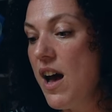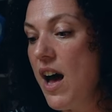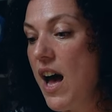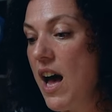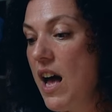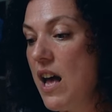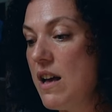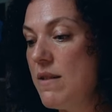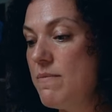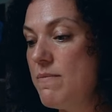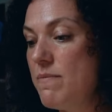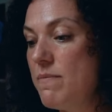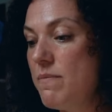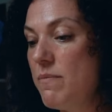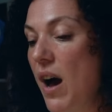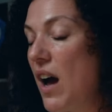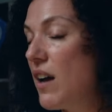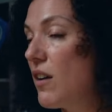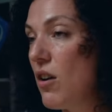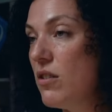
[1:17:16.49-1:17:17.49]
um,
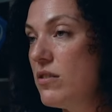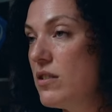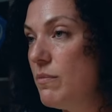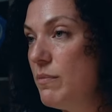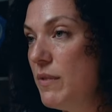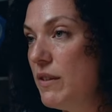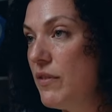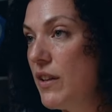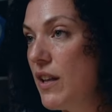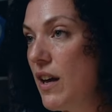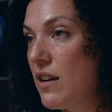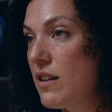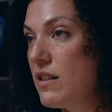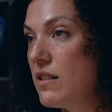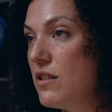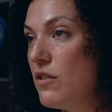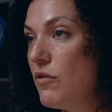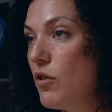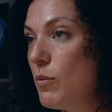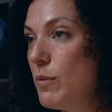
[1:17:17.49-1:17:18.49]
but I can't submit for that
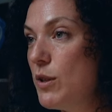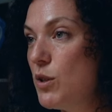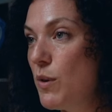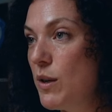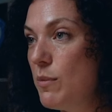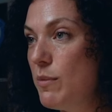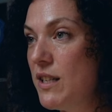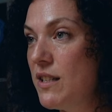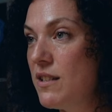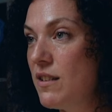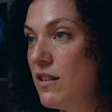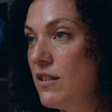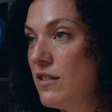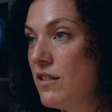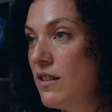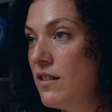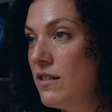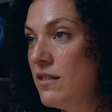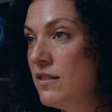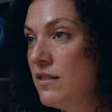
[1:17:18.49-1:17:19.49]
because you've got to be 20 minutes and under.